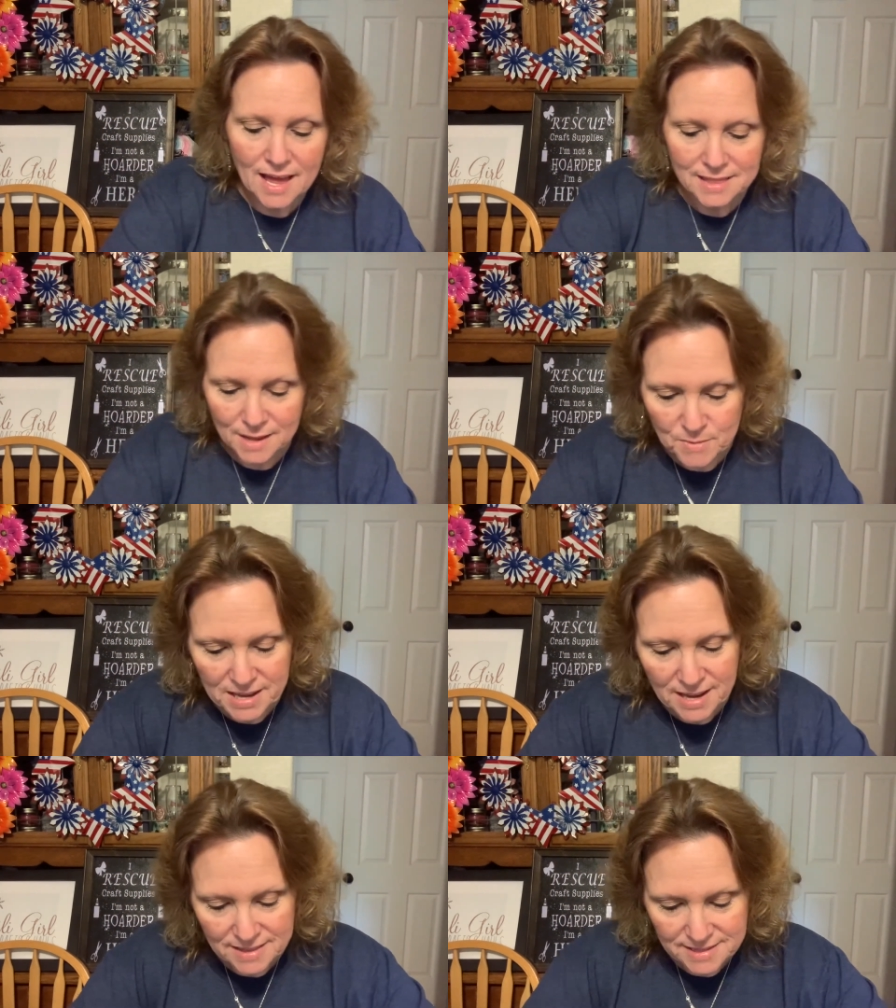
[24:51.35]
Let me
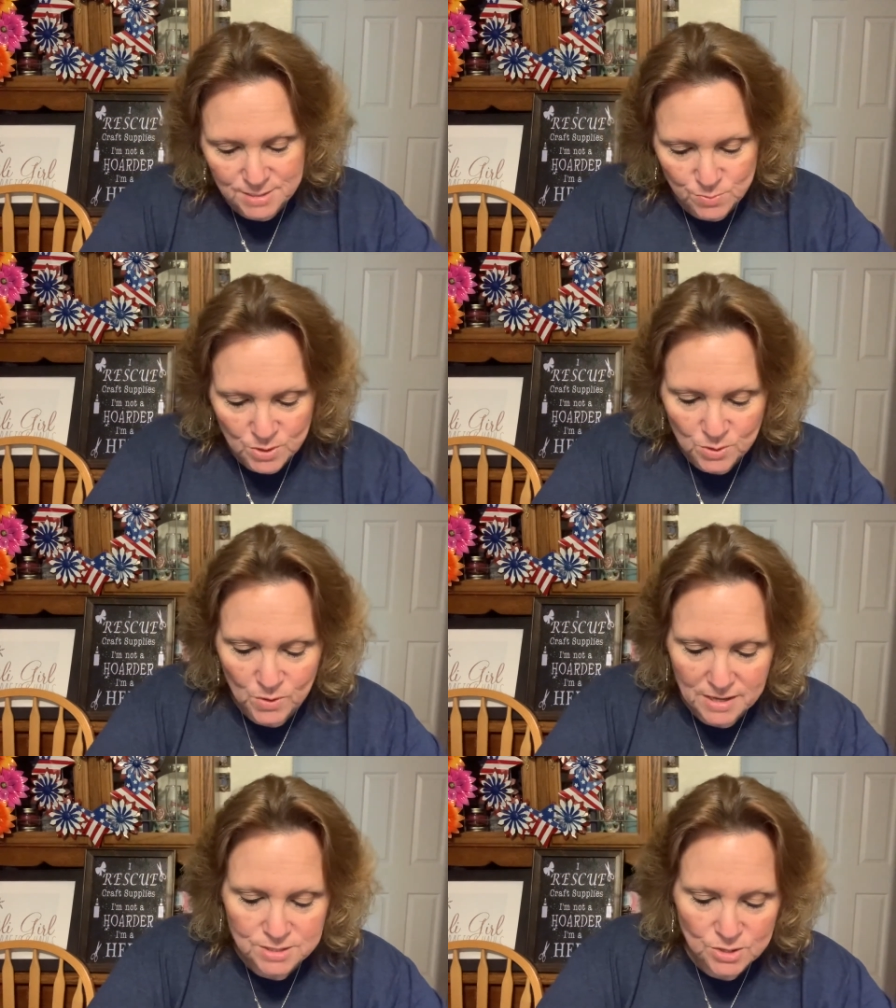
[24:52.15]
cut this real
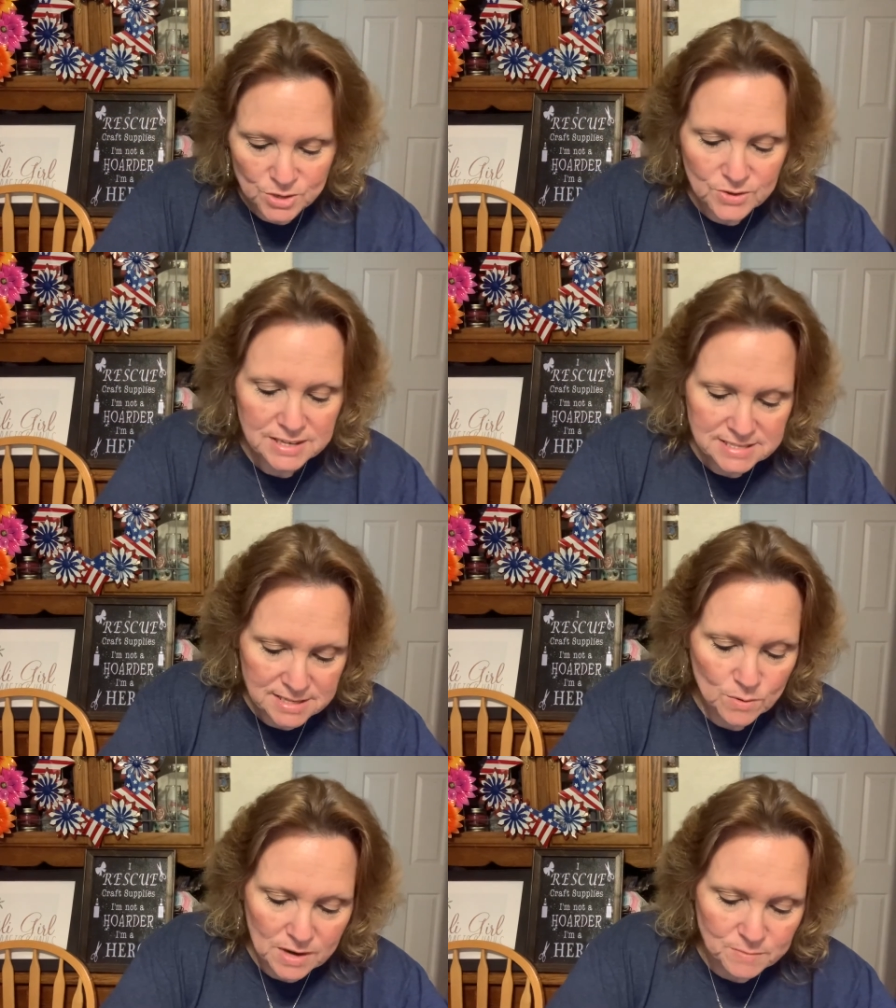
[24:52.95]
quick so you can
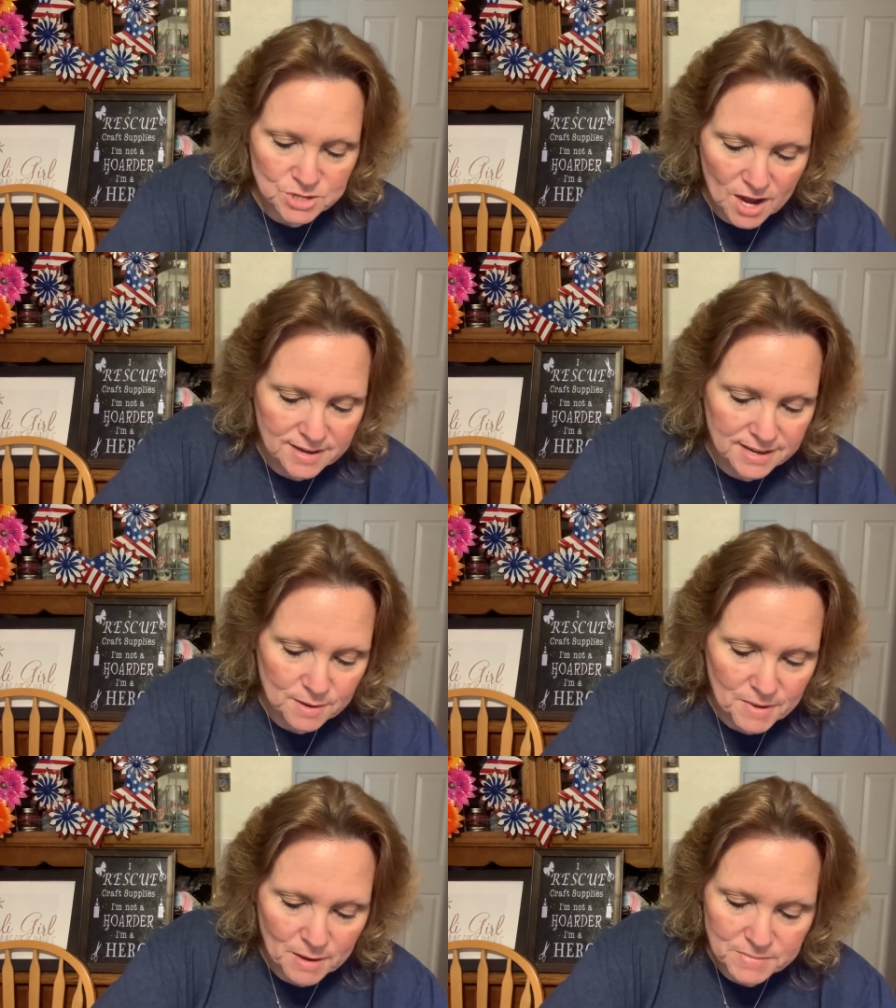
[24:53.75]
see what I'm talking
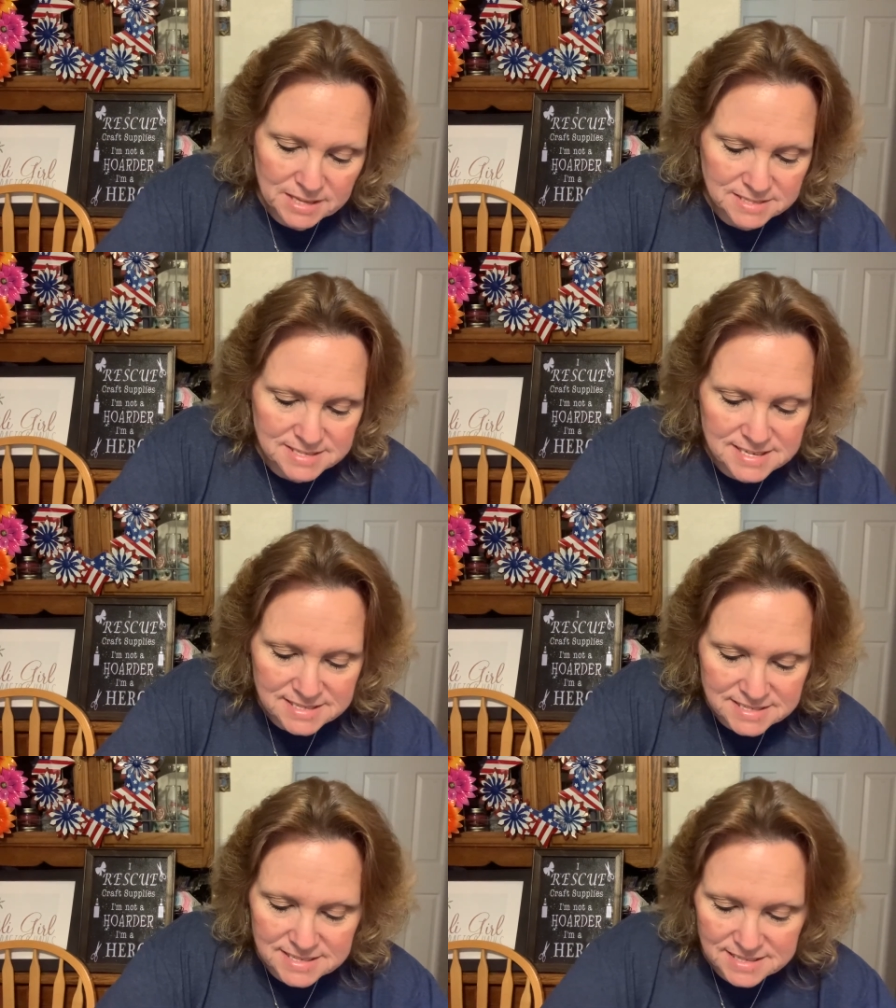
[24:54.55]
about, because
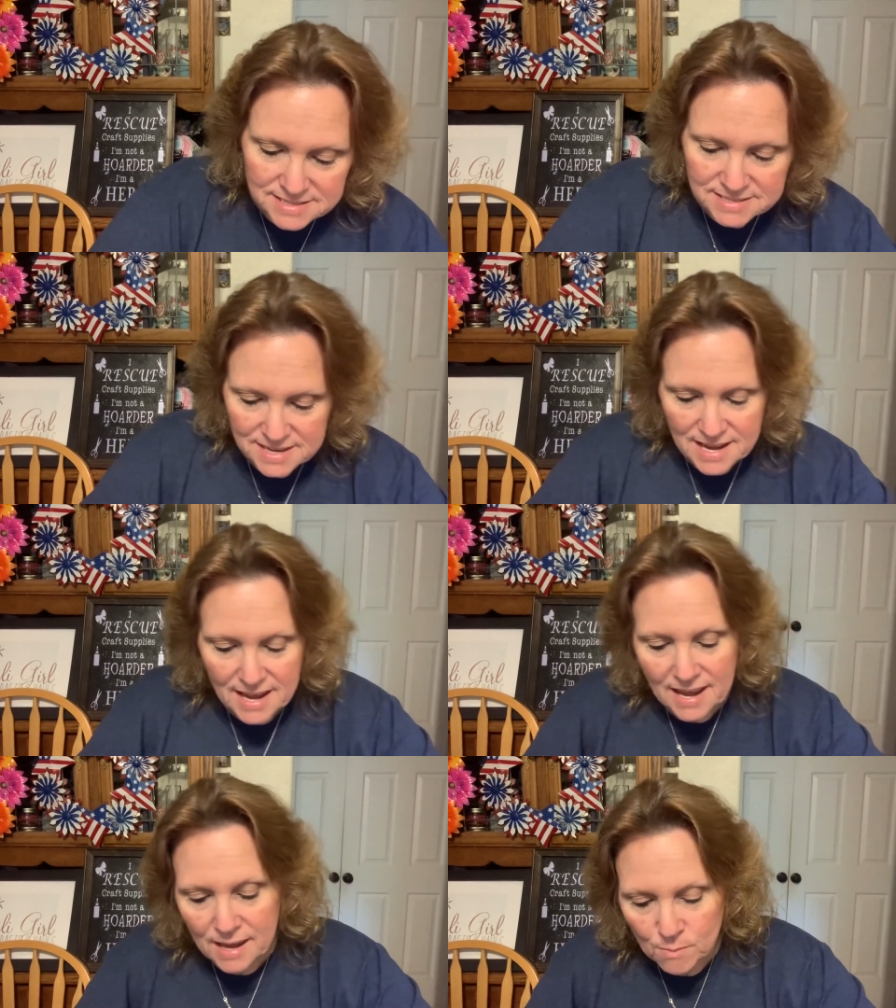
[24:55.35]
this is
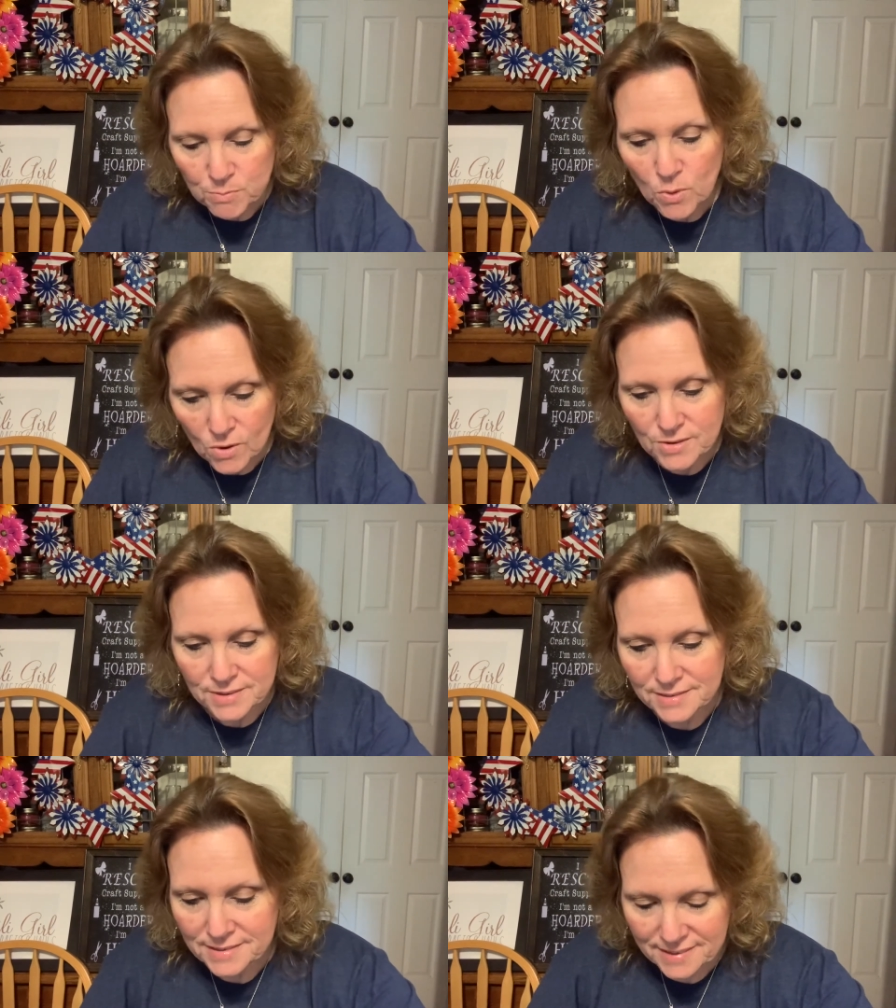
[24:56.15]

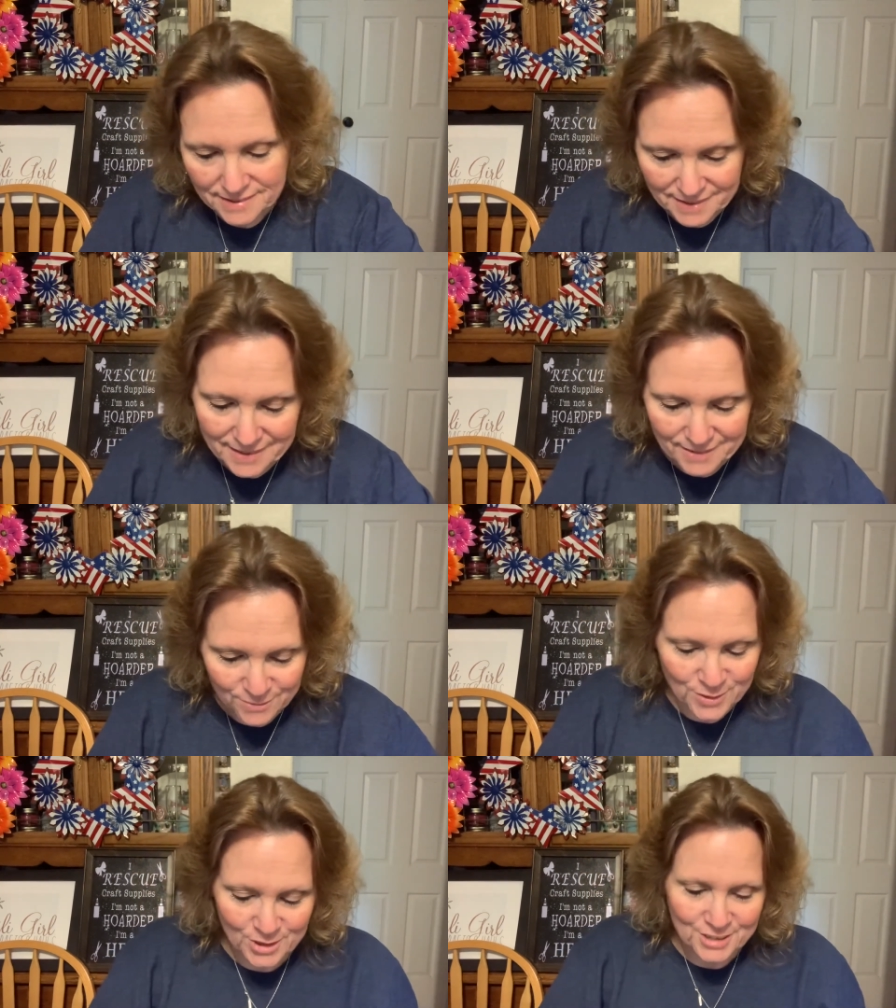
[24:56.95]
important
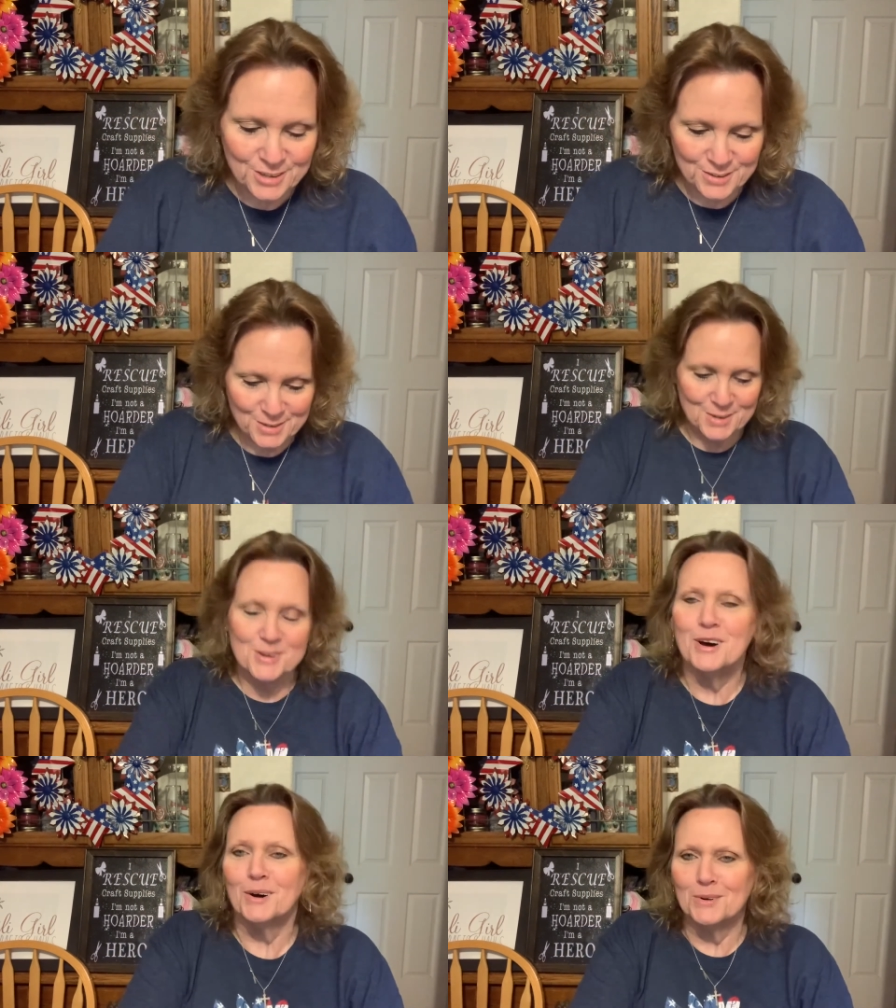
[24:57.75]
for you to
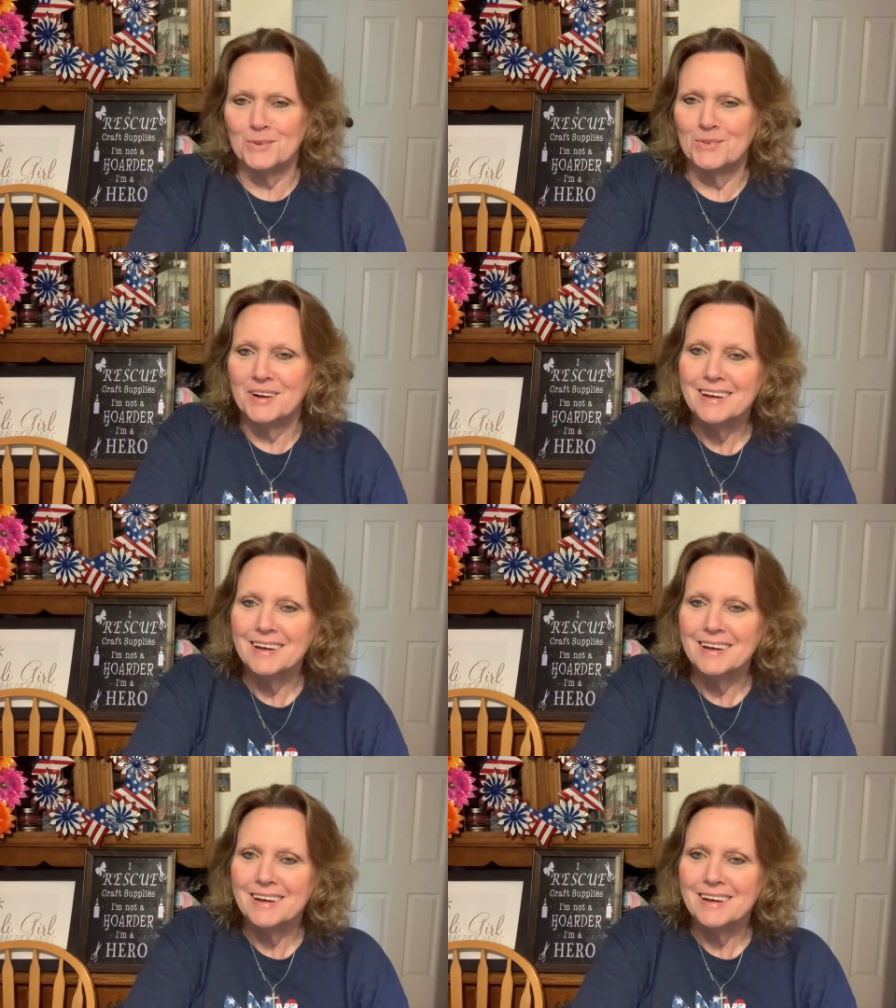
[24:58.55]
know.